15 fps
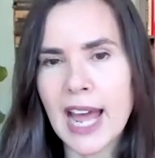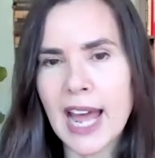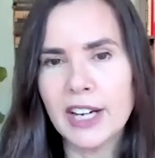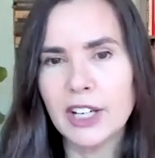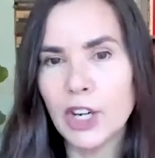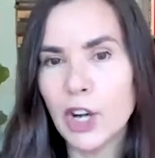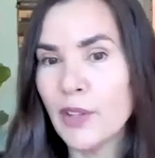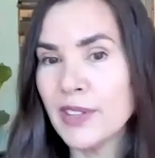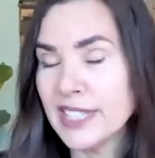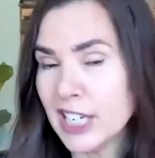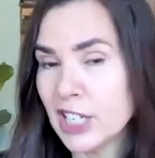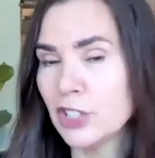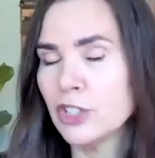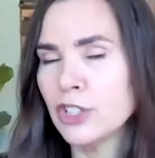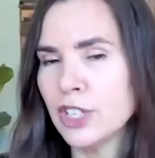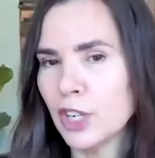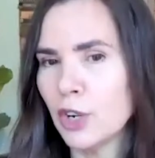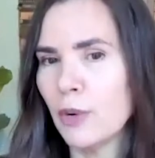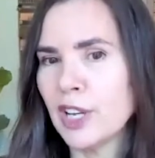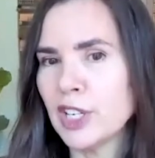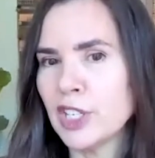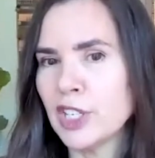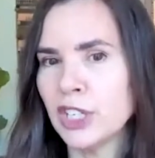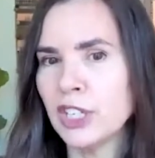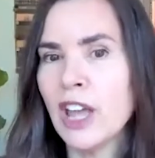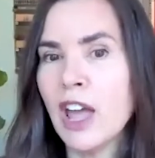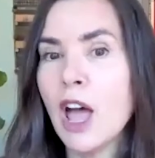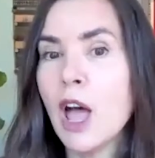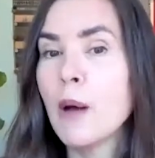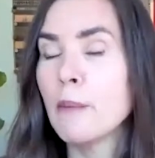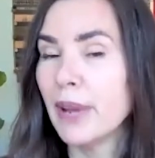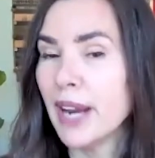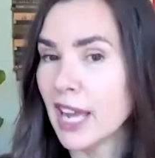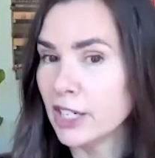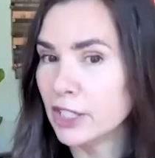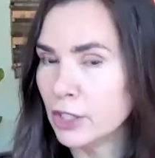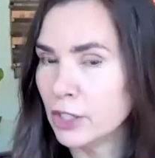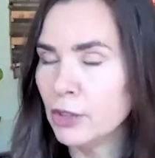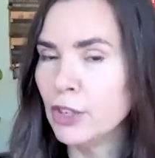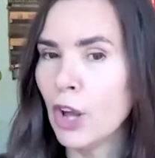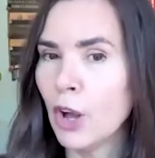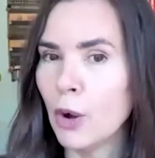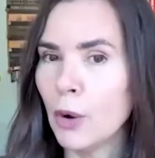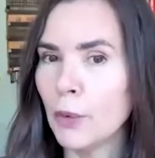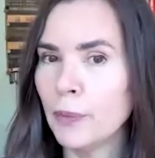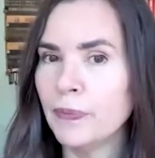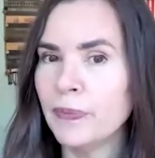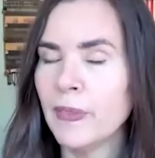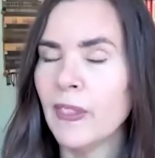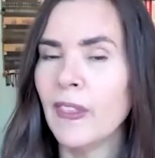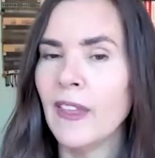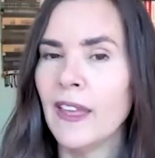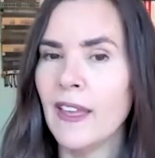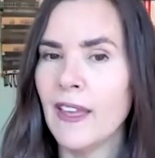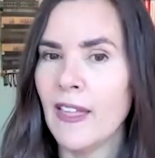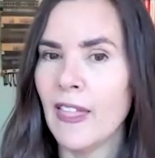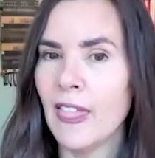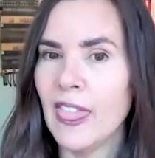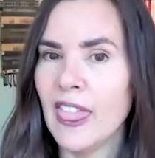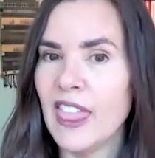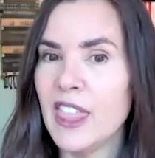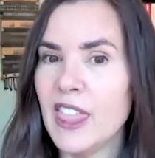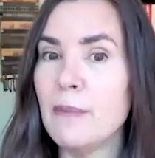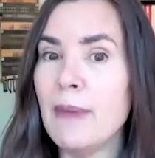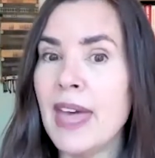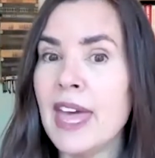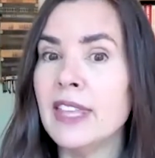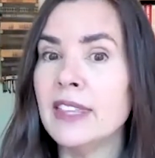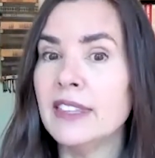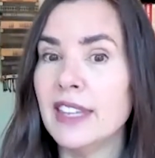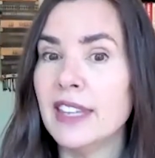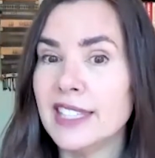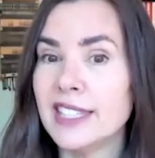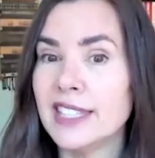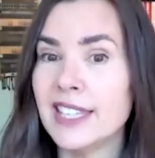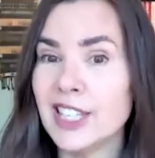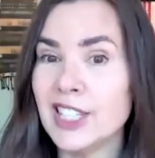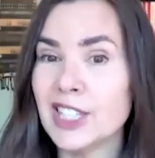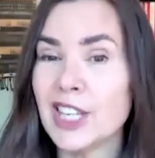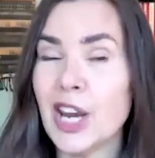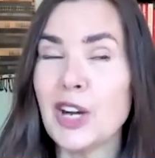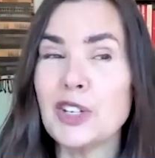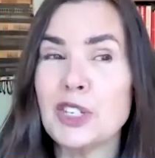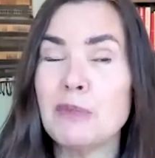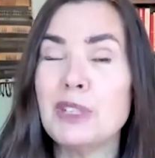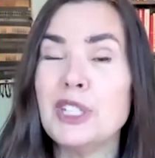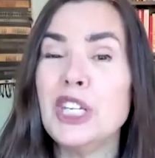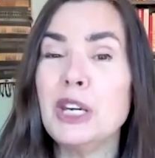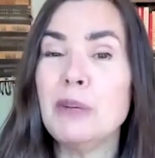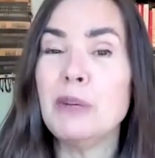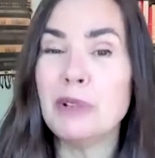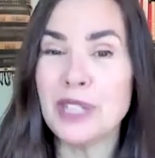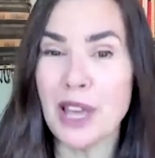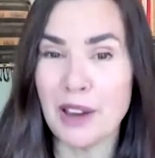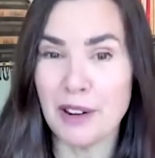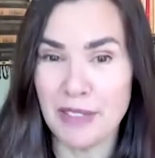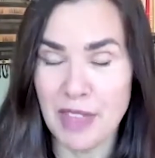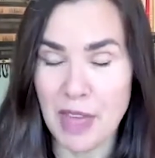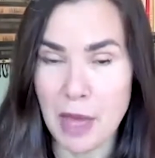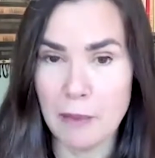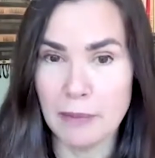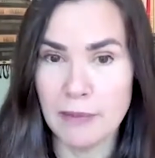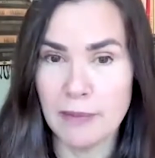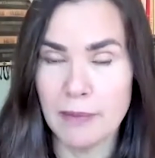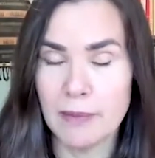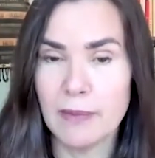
I don't know, it's an interesting question, but I do know that men, it scares the bejeebers out of them